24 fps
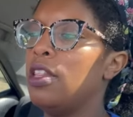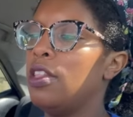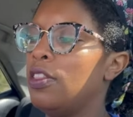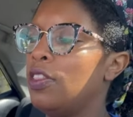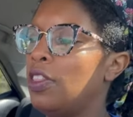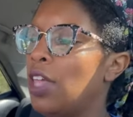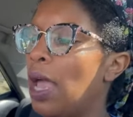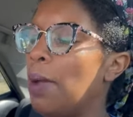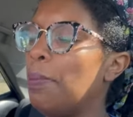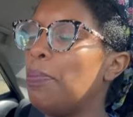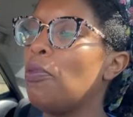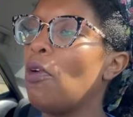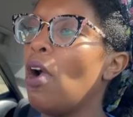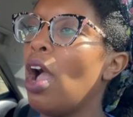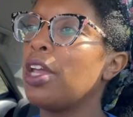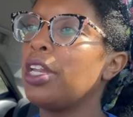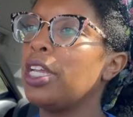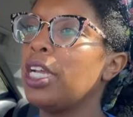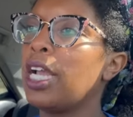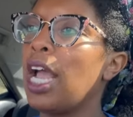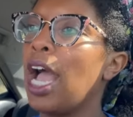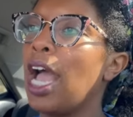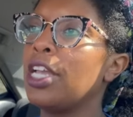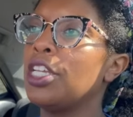that
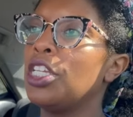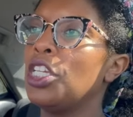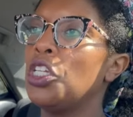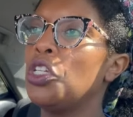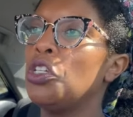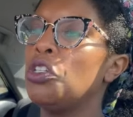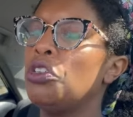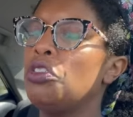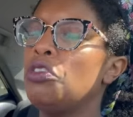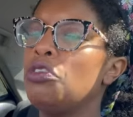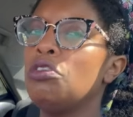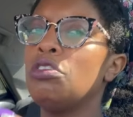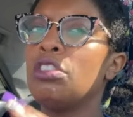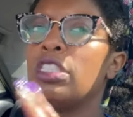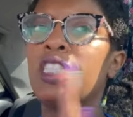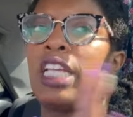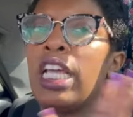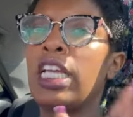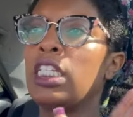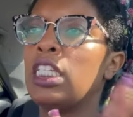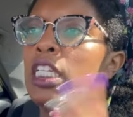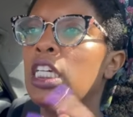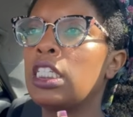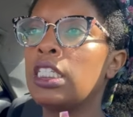product I used
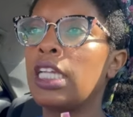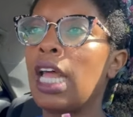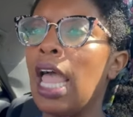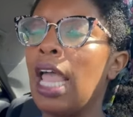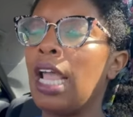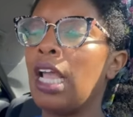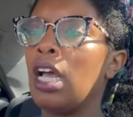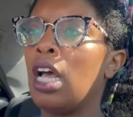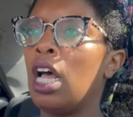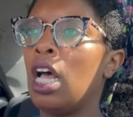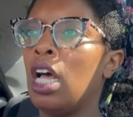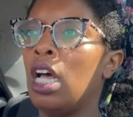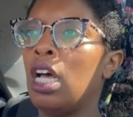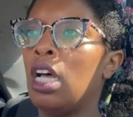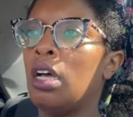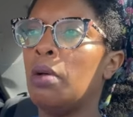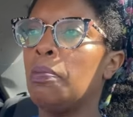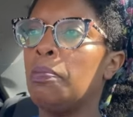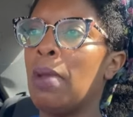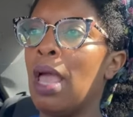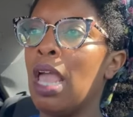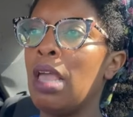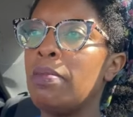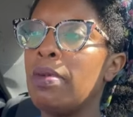that looked like a
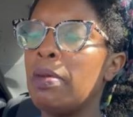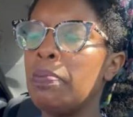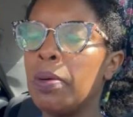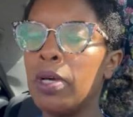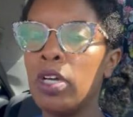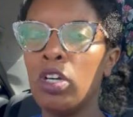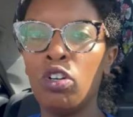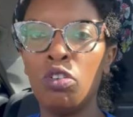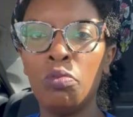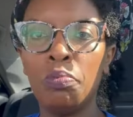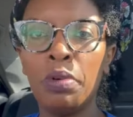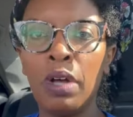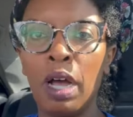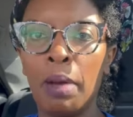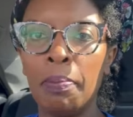baby poop, a